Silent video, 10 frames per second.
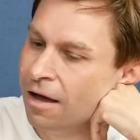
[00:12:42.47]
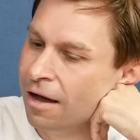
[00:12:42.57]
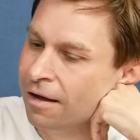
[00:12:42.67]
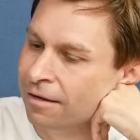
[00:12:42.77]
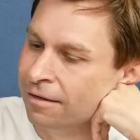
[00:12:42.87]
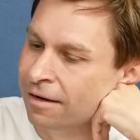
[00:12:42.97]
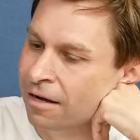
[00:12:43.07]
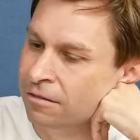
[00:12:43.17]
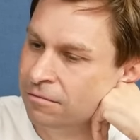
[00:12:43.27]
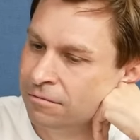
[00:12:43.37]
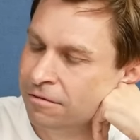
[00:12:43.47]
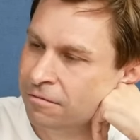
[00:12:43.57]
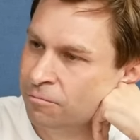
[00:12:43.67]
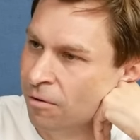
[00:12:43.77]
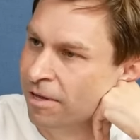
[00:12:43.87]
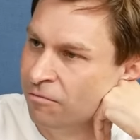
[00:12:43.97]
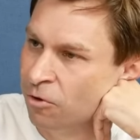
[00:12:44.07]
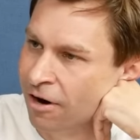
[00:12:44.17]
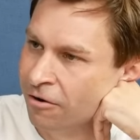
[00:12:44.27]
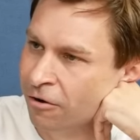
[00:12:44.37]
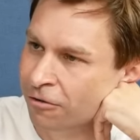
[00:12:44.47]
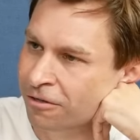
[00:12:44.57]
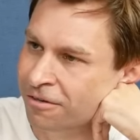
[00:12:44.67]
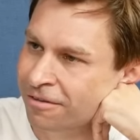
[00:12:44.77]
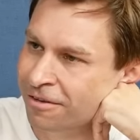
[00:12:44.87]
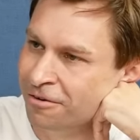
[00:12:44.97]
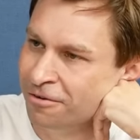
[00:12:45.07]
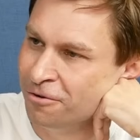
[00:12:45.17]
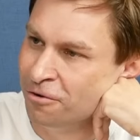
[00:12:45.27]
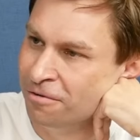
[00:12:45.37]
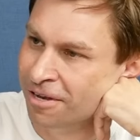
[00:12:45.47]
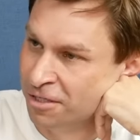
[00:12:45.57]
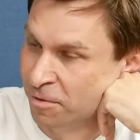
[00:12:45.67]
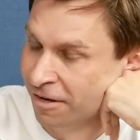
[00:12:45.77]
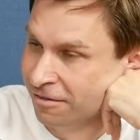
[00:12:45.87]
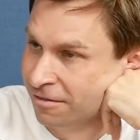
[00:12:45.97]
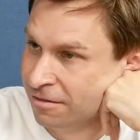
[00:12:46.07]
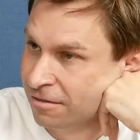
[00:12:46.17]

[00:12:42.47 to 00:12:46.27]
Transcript: I probably have more alcohol than you'd expect.